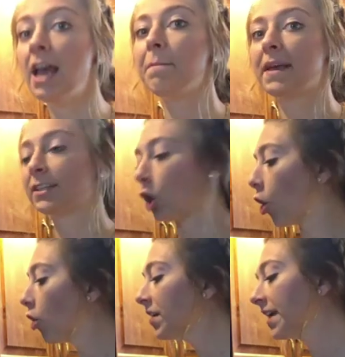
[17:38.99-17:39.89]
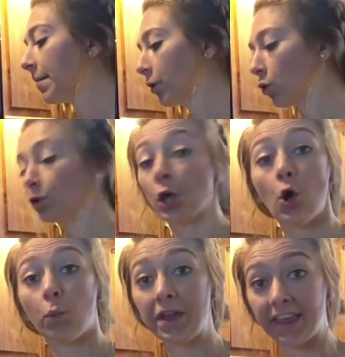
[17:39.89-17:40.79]
because all the chemicals
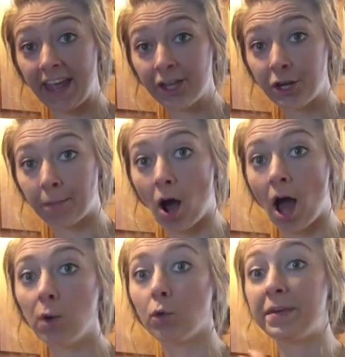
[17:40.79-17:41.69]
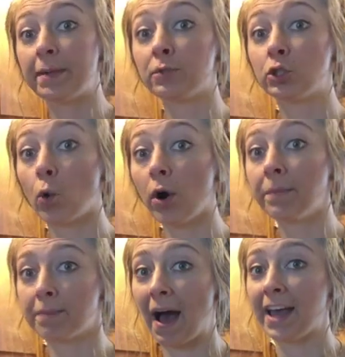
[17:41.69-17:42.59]
within your pot will be
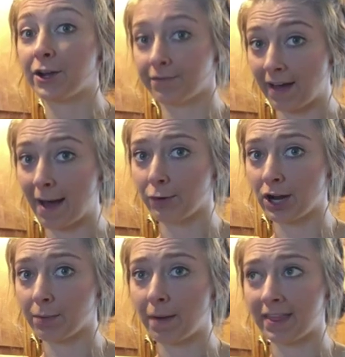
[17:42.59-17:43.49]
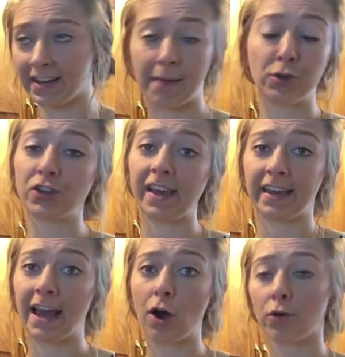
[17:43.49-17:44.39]
absorbed by your fabric by the time you take
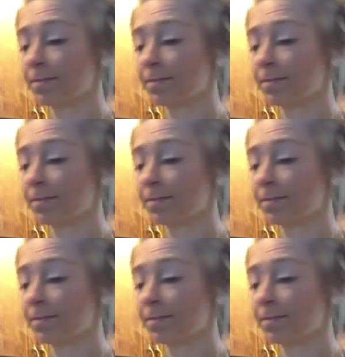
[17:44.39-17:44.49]
it out.